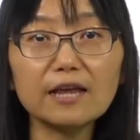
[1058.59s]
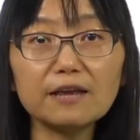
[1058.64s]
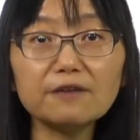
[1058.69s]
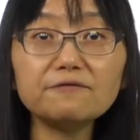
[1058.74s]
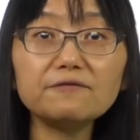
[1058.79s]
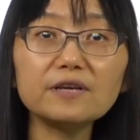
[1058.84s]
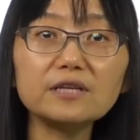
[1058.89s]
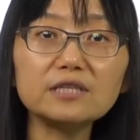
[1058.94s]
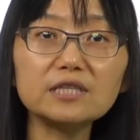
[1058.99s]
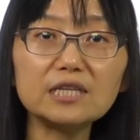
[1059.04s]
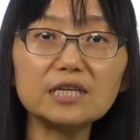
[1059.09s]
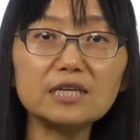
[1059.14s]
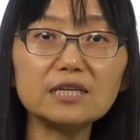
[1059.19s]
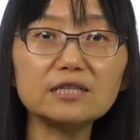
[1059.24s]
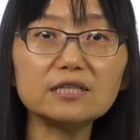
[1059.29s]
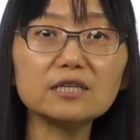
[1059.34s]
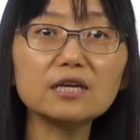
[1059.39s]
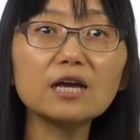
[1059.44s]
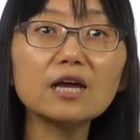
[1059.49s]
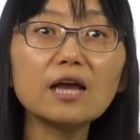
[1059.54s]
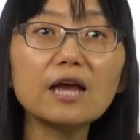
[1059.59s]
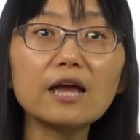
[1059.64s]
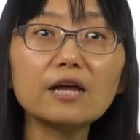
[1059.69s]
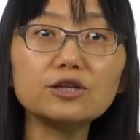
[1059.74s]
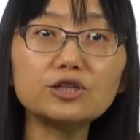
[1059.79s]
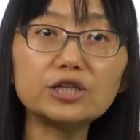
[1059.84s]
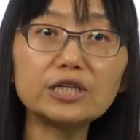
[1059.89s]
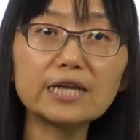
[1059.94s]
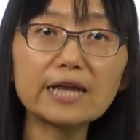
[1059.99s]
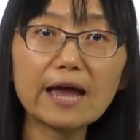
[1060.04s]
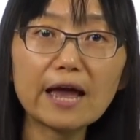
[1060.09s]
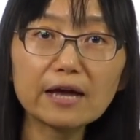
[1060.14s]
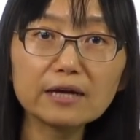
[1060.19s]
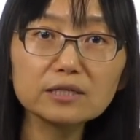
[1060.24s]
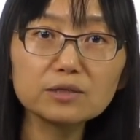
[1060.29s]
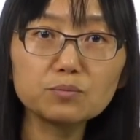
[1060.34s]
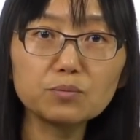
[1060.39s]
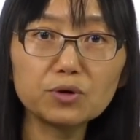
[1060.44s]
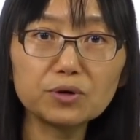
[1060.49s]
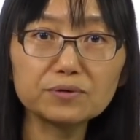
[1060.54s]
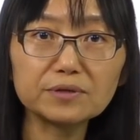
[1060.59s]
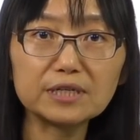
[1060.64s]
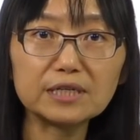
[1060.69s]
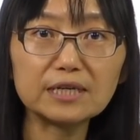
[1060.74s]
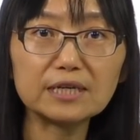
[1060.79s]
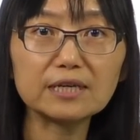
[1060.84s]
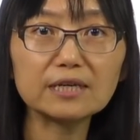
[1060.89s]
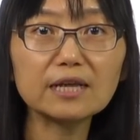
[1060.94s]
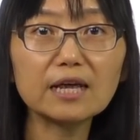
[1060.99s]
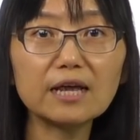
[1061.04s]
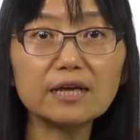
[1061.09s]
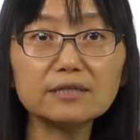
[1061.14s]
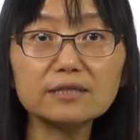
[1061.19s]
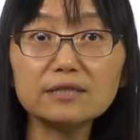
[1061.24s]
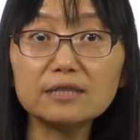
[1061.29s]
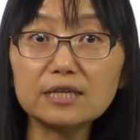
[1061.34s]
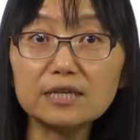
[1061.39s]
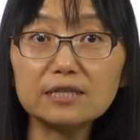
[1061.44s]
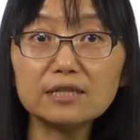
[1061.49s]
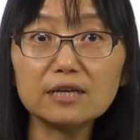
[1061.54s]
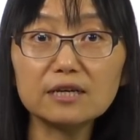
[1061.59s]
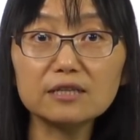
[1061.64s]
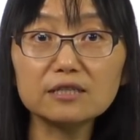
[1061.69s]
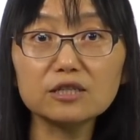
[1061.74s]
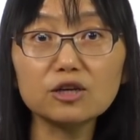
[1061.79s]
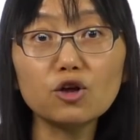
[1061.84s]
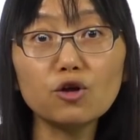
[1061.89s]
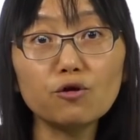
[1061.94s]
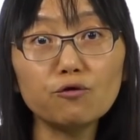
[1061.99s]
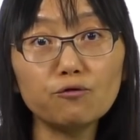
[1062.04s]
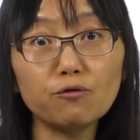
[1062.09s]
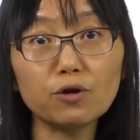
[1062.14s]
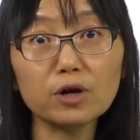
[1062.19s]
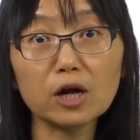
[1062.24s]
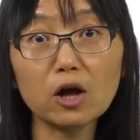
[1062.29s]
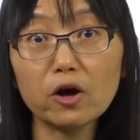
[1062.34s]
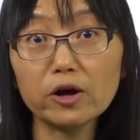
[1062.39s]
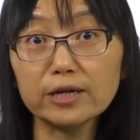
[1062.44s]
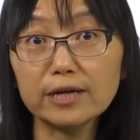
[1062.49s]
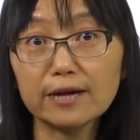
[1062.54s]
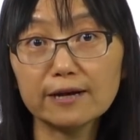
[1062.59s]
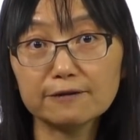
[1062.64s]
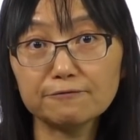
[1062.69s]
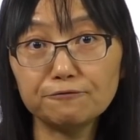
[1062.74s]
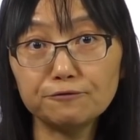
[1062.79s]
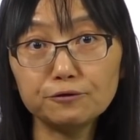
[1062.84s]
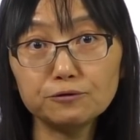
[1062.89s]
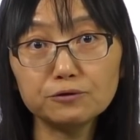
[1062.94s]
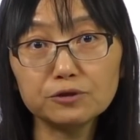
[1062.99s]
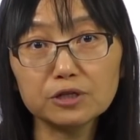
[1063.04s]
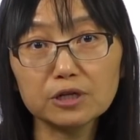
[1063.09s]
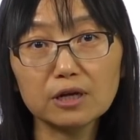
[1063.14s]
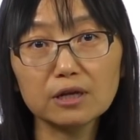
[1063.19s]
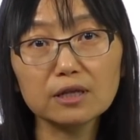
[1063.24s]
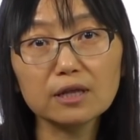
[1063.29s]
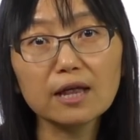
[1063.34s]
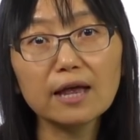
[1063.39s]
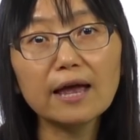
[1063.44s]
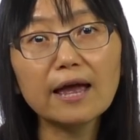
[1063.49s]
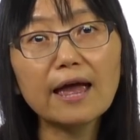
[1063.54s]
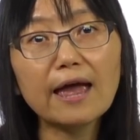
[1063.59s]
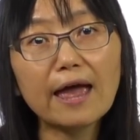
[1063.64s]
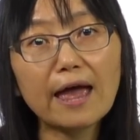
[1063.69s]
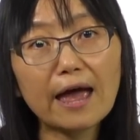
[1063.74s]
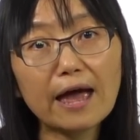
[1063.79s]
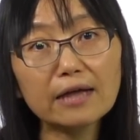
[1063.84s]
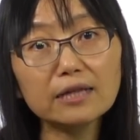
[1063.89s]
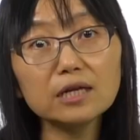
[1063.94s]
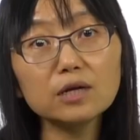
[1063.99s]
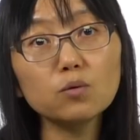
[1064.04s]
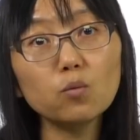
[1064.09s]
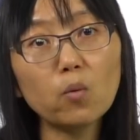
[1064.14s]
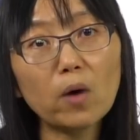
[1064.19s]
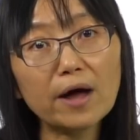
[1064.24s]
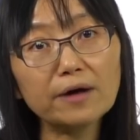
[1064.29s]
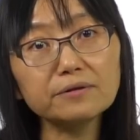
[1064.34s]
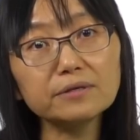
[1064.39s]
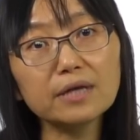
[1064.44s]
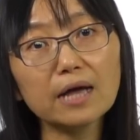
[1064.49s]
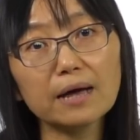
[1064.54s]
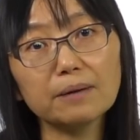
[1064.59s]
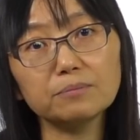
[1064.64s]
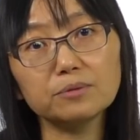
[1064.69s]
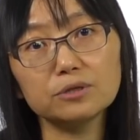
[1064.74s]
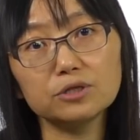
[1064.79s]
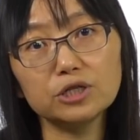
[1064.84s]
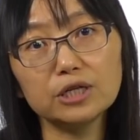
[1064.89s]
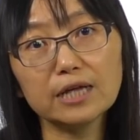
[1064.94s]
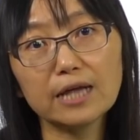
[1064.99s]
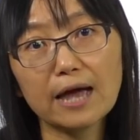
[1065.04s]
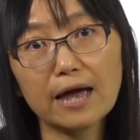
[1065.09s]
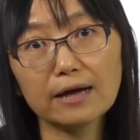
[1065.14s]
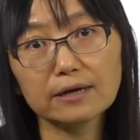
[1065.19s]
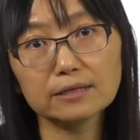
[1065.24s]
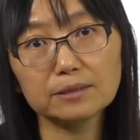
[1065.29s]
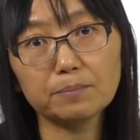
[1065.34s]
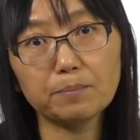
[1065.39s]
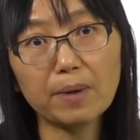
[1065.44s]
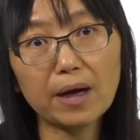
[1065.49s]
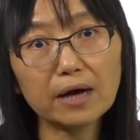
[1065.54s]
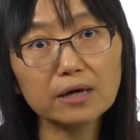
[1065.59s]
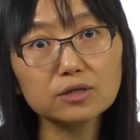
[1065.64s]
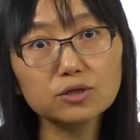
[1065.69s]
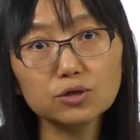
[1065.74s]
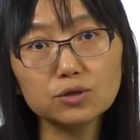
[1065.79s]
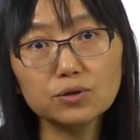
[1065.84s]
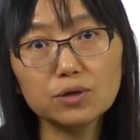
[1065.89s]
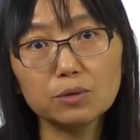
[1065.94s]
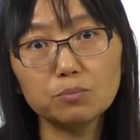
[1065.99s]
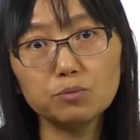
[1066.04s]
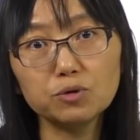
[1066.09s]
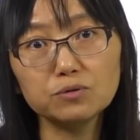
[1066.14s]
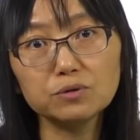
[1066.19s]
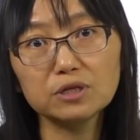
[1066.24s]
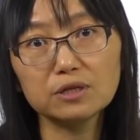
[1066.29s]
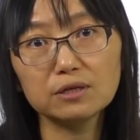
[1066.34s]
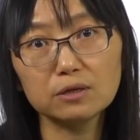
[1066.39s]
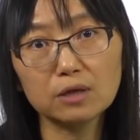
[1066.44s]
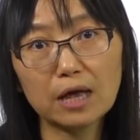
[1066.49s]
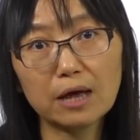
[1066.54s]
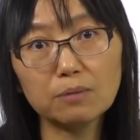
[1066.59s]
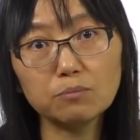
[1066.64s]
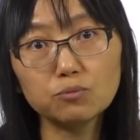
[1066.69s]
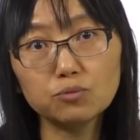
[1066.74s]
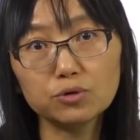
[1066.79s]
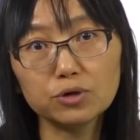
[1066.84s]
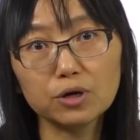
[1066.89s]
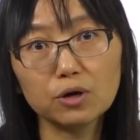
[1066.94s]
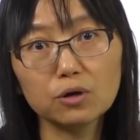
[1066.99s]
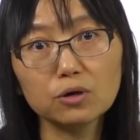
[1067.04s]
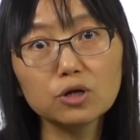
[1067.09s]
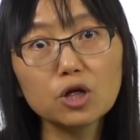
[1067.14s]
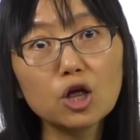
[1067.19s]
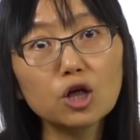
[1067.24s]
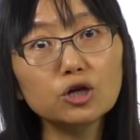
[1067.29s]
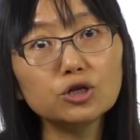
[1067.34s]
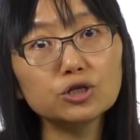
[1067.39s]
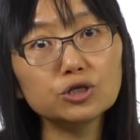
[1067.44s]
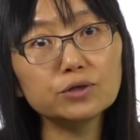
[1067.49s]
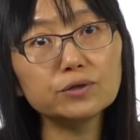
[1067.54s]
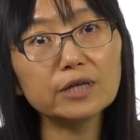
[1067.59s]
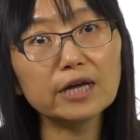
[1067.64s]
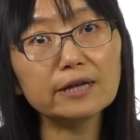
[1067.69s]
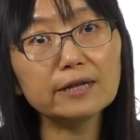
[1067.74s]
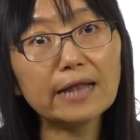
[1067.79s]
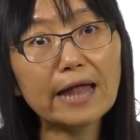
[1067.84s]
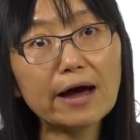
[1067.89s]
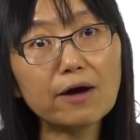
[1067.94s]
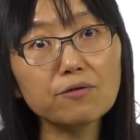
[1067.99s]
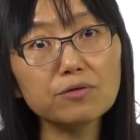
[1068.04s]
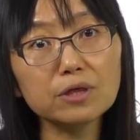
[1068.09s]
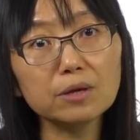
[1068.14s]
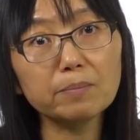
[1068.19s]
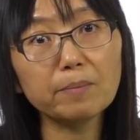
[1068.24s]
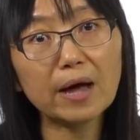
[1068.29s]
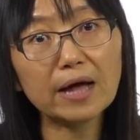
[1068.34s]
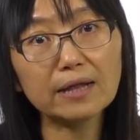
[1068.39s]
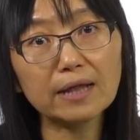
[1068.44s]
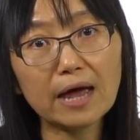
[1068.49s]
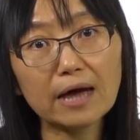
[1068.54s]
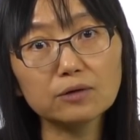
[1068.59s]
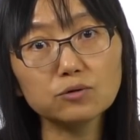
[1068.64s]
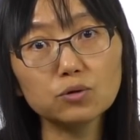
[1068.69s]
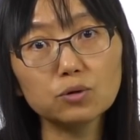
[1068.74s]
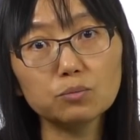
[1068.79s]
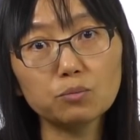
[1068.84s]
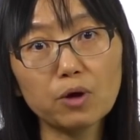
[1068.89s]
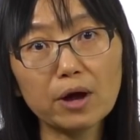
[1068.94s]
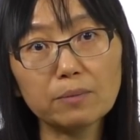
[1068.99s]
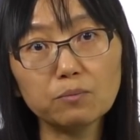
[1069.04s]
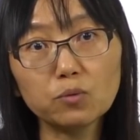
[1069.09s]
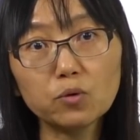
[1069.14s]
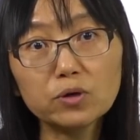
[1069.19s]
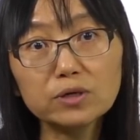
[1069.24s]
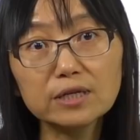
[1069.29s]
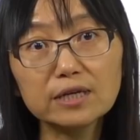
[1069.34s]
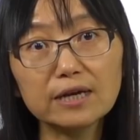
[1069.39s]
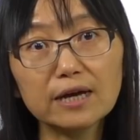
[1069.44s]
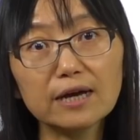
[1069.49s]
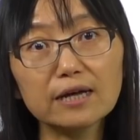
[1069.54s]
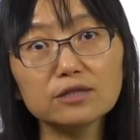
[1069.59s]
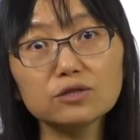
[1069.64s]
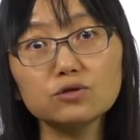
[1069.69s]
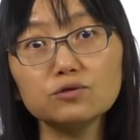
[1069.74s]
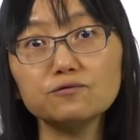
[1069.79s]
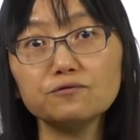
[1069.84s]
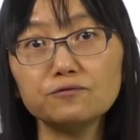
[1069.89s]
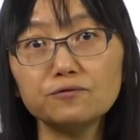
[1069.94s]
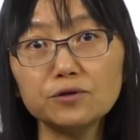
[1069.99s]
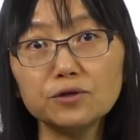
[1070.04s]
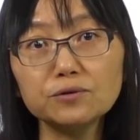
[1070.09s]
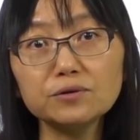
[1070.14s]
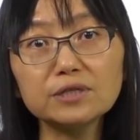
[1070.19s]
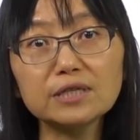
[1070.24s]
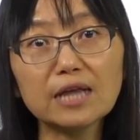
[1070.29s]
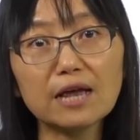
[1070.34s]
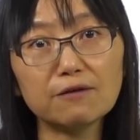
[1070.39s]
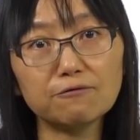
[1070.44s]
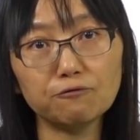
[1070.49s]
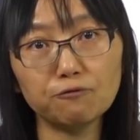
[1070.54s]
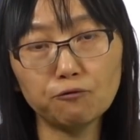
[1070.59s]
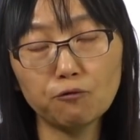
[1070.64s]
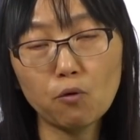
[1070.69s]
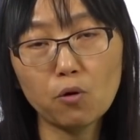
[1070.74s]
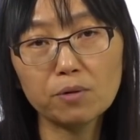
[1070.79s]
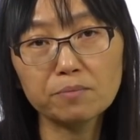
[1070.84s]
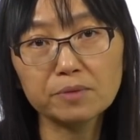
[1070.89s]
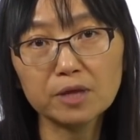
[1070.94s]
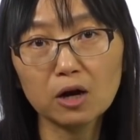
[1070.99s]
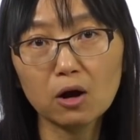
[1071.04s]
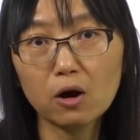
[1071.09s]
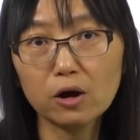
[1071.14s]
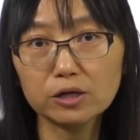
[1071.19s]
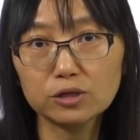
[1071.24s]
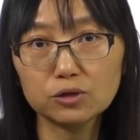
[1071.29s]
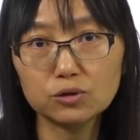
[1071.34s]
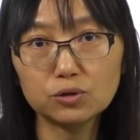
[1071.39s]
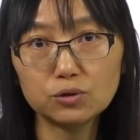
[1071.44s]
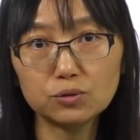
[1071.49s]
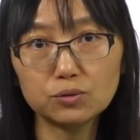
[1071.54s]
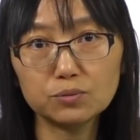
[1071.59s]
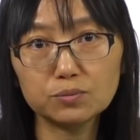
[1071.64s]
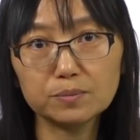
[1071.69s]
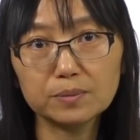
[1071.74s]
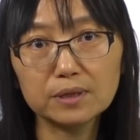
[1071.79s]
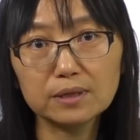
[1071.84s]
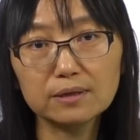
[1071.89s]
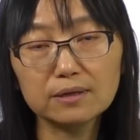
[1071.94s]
If indeed gene X protein is needed for cardiac fusion, adding wild-type gene X back to the mutant embryo should allow the bilateral primordia to fuse and form the heart tube.